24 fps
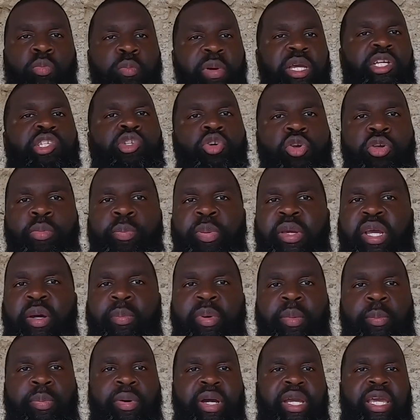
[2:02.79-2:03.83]
make sure you pick up
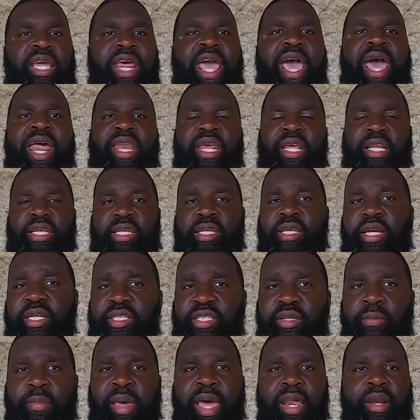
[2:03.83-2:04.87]
a bucket hat. It
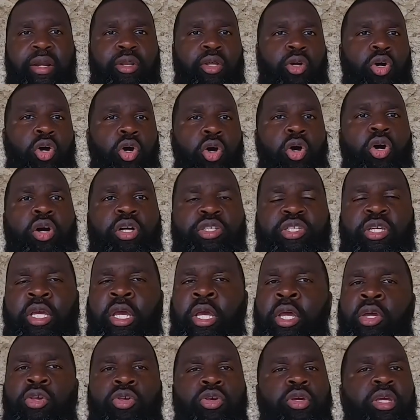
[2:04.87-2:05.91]
doesn't matter the cost.
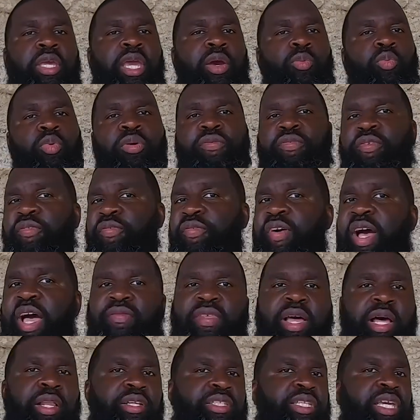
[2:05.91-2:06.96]
You get one for
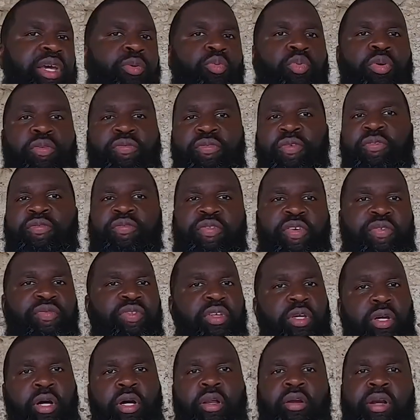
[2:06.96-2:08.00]
$5, get one for
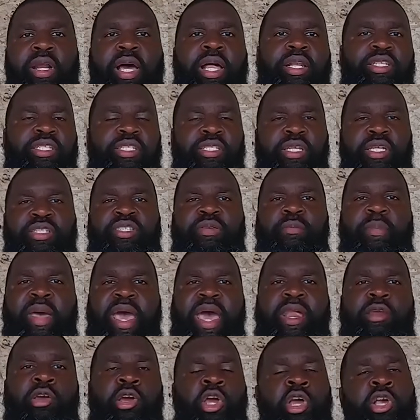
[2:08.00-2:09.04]
50 or $100. It doesn't
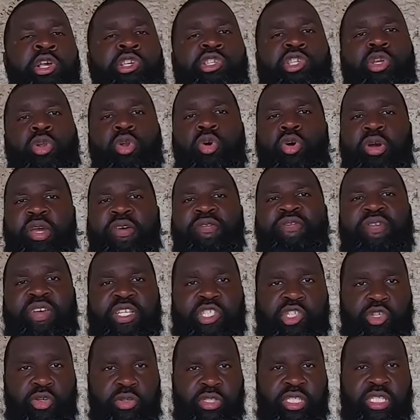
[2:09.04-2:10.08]
matter. So long it
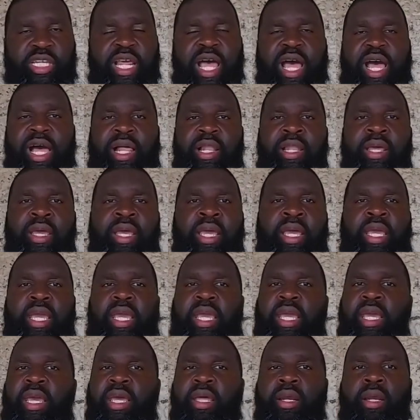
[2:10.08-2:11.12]
fits your style.
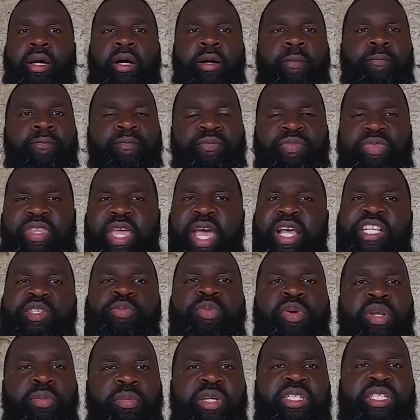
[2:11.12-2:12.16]
And um, that's
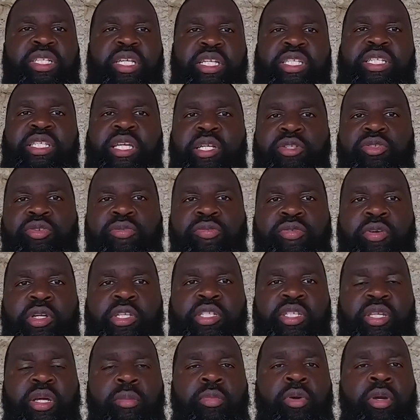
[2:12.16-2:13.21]
pretty much the essential for the
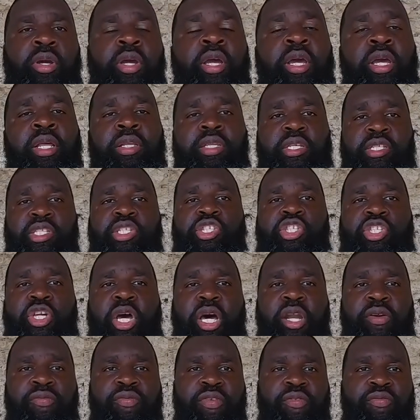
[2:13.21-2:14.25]
summer. This is
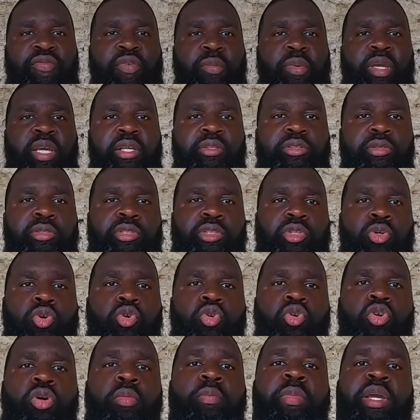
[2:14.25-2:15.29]
Jonathan from Ethos
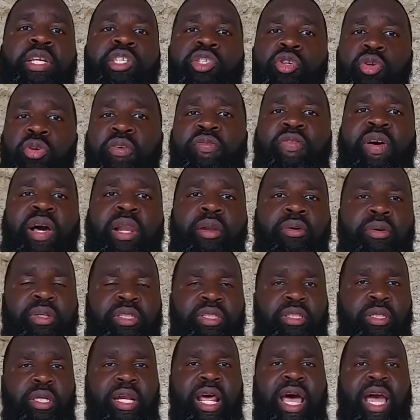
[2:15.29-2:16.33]
Decorum. Make sure you follow
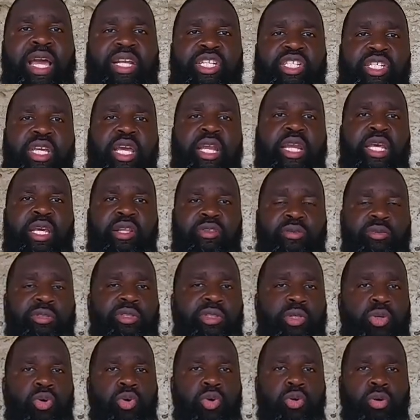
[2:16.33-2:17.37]
us on IG at Ethos
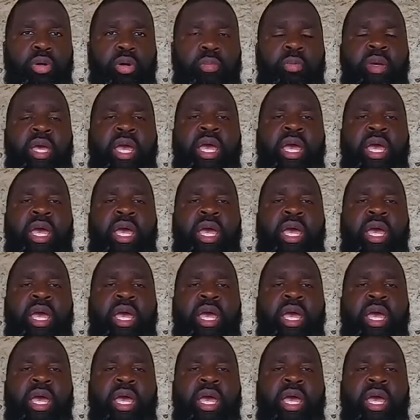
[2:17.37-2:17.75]
Decorum.